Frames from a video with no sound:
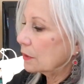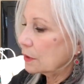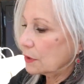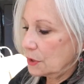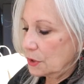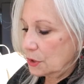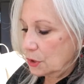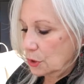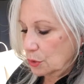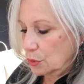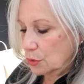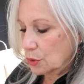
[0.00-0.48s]

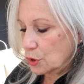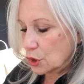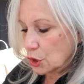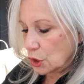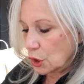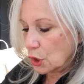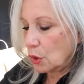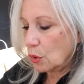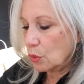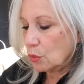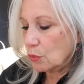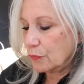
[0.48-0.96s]
to
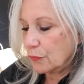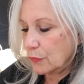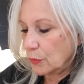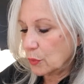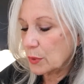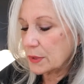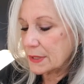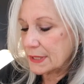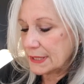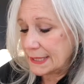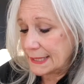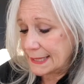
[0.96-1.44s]
show
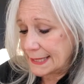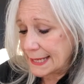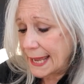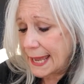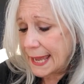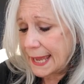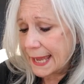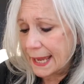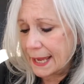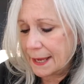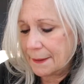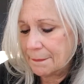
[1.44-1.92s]
for
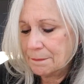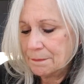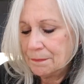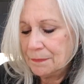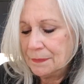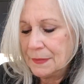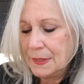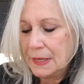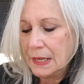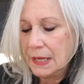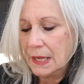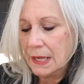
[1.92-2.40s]
today.
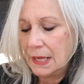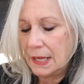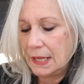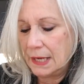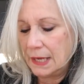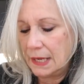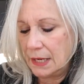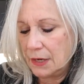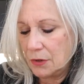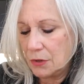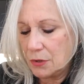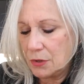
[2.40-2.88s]

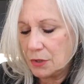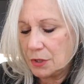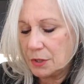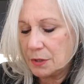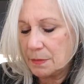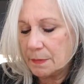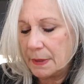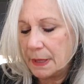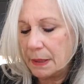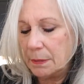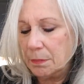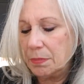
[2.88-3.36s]
And here is
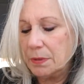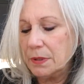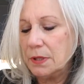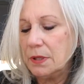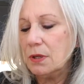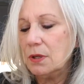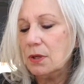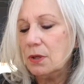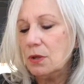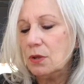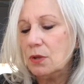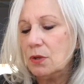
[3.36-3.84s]
my
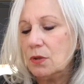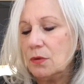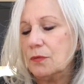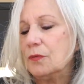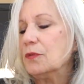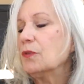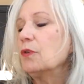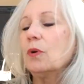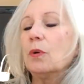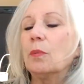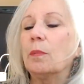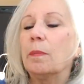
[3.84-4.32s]

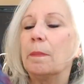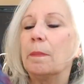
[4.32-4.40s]
beautiful